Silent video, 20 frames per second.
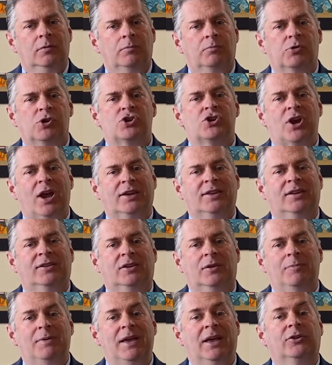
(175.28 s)
project it
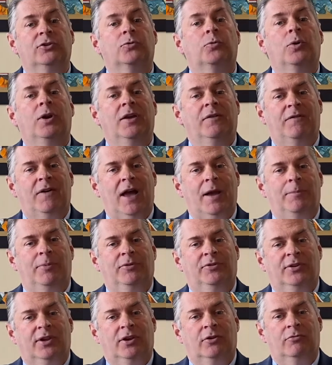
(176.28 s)
to be at
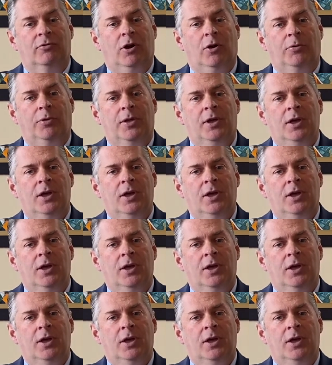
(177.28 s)
25% growth